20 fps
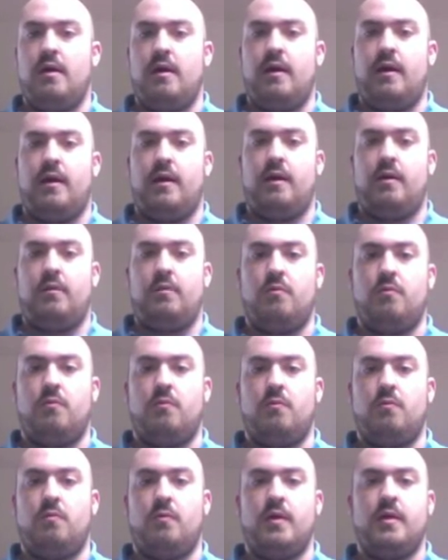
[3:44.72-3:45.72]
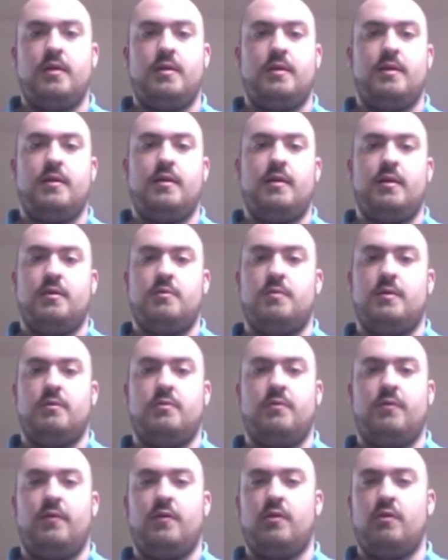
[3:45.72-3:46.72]
And what he did is when he
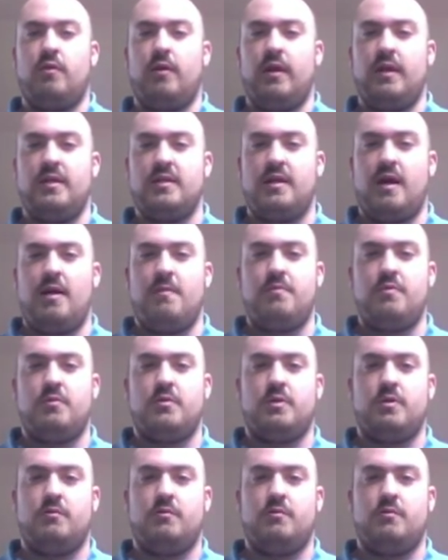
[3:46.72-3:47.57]
was first creating Zappos,